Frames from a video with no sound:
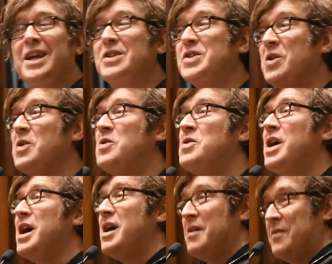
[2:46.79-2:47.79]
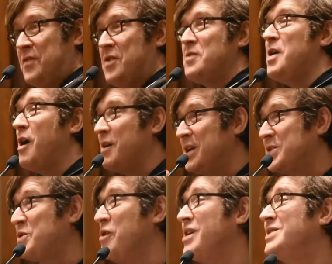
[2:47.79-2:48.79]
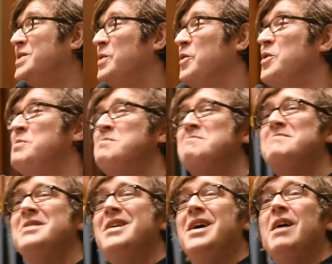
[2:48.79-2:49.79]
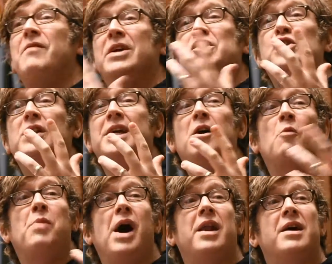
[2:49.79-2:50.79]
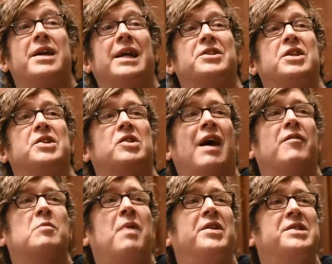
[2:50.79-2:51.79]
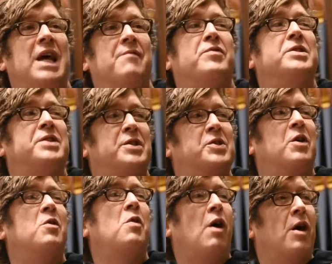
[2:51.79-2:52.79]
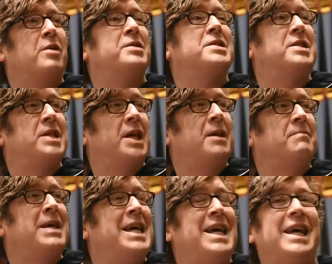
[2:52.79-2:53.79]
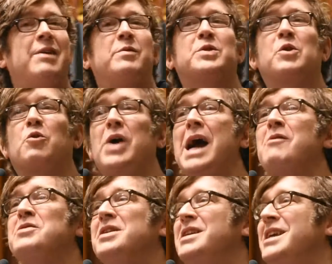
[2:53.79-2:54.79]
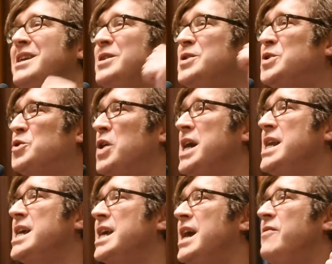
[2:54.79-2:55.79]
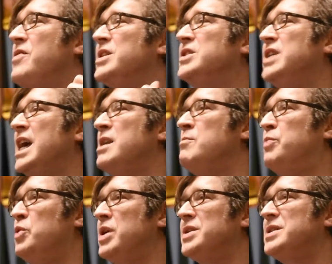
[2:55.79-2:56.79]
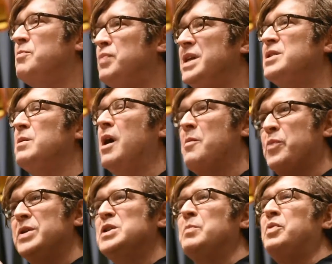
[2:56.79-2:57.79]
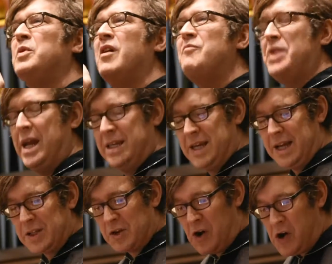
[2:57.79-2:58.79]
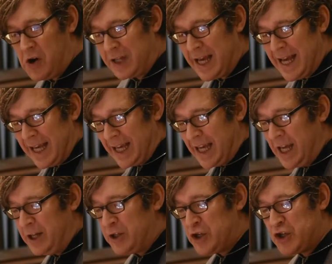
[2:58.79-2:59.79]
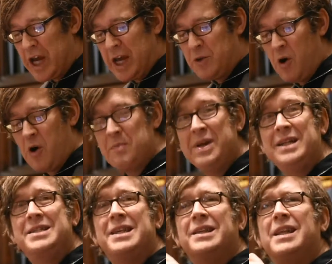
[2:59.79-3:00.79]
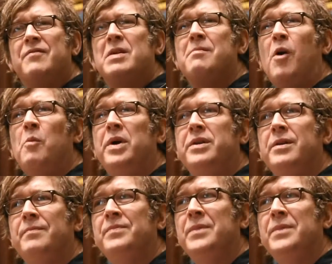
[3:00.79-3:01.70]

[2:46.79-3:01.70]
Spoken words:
So for the art historians in the room, eventually Obata gets discovered by the San Francisco art scene. He was grounded in his training in the Zen Buddhist principle of painting. It's called Kinshedo. It means the living moment.